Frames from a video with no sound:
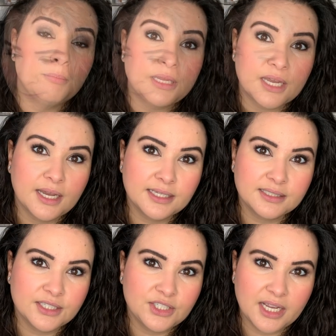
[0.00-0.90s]

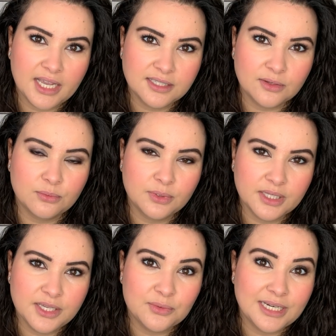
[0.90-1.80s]
because she has
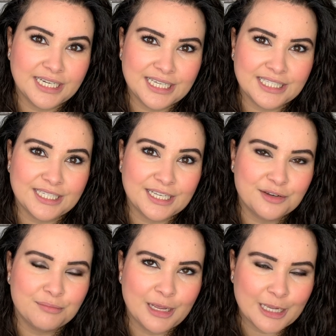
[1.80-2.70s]
really great taste
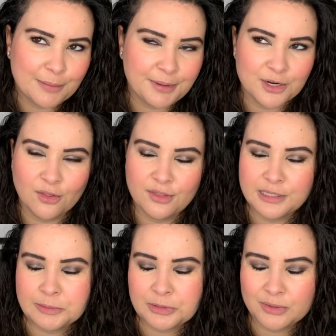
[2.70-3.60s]
in makeup and all
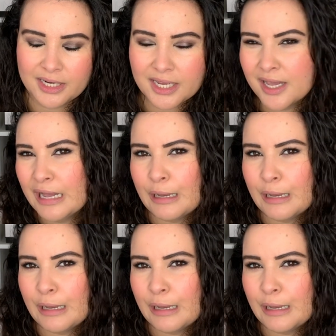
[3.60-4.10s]
things beauty,